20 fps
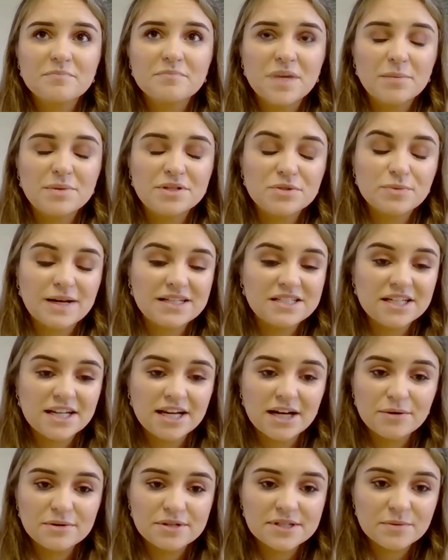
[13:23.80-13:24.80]
20
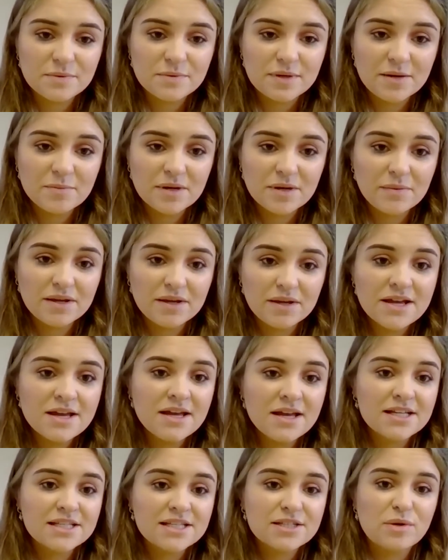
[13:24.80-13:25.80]
hours a week, maybe.
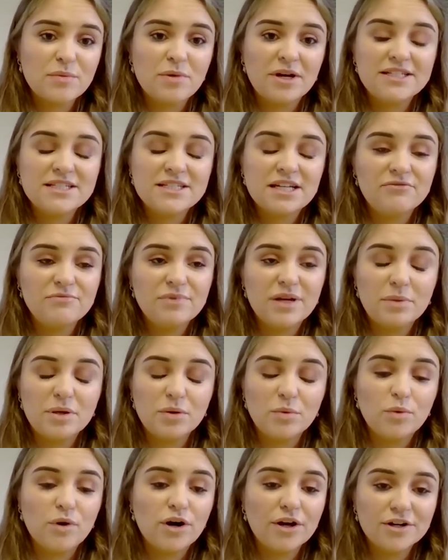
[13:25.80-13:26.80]
So we might have
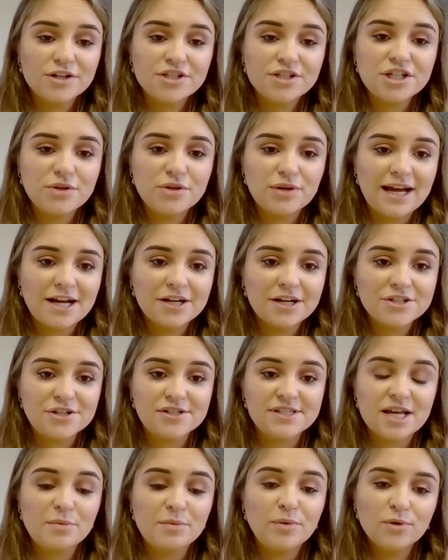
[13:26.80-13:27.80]
maybe one or two
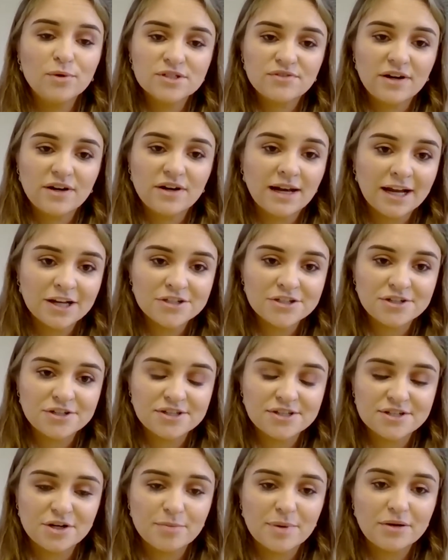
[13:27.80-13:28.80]
lectures, and most of our
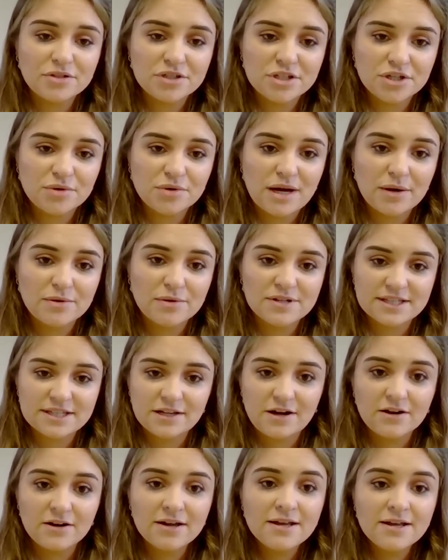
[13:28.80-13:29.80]
lectures are about 2 hours
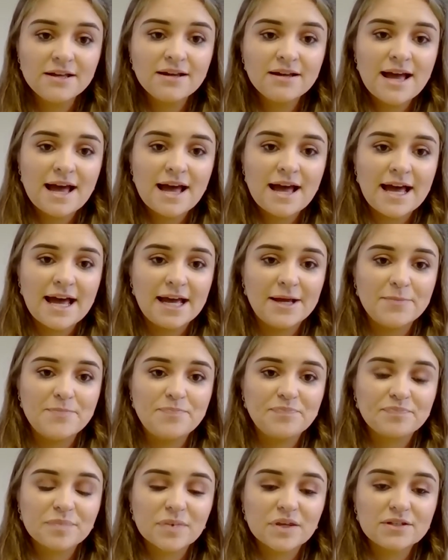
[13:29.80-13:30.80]
long.
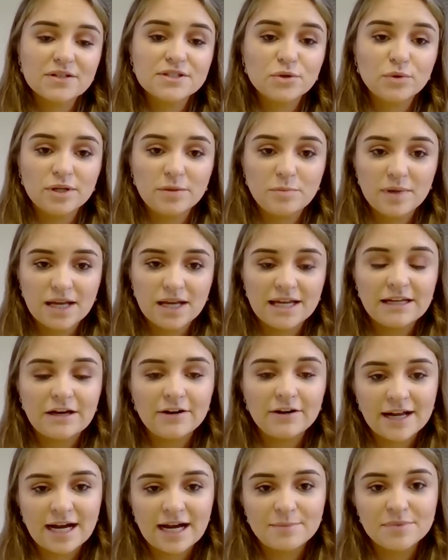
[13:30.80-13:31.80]
So we'd be in
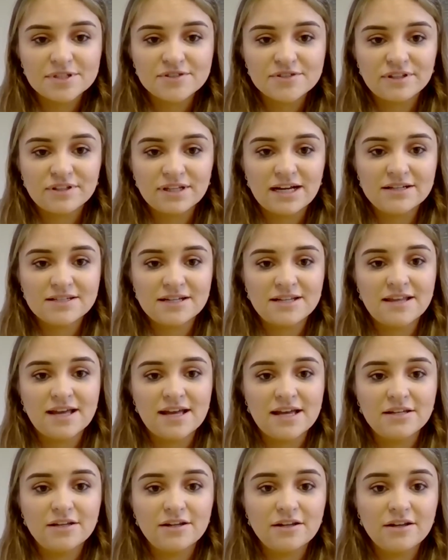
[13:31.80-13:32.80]
on campus for that, and
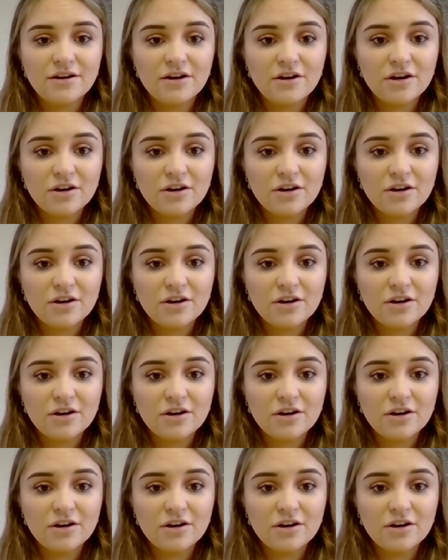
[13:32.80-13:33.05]
then